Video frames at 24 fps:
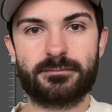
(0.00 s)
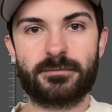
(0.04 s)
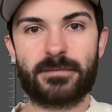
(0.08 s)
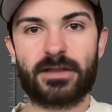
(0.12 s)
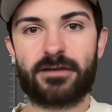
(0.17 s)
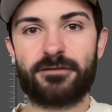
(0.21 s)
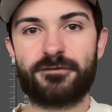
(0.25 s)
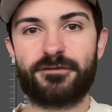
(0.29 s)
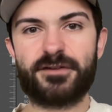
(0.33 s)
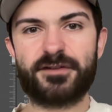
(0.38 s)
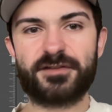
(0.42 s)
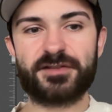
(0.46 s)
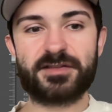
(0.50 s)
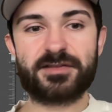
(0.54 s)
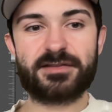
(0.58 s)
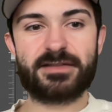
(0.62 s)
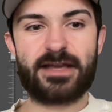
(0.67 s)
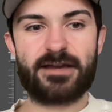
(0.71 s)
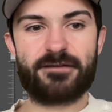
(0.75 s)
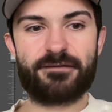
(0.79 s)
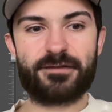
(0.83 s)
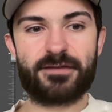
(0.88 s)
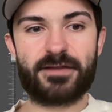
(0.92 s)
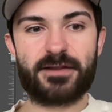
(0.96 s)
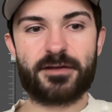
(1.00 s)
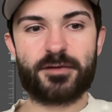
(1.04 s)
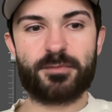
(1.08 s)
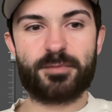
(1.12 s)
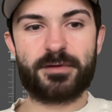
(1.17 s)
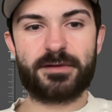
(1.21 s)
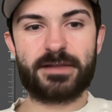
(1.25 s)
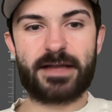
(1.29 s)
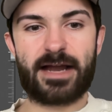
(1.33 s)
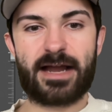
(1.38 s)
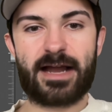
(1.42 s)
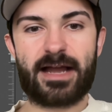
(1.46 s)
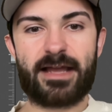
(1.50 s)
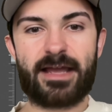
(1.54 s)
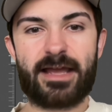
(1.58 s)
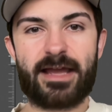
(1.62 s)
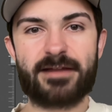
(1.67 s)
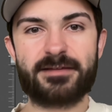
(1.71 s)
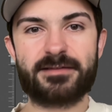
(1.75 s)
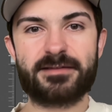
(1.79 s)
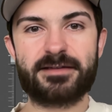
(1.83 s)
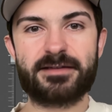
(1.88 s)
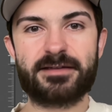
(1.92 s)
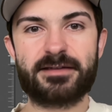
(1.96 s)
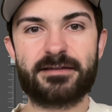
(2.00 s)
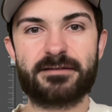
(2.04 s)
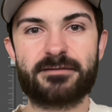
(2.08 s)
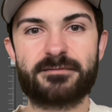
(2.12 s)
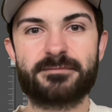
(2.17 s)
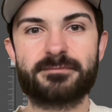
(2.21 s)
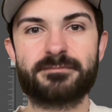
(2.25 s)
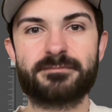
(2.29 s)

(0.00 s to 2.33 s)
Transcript: It feels stiff, and then you put the hi-hats in and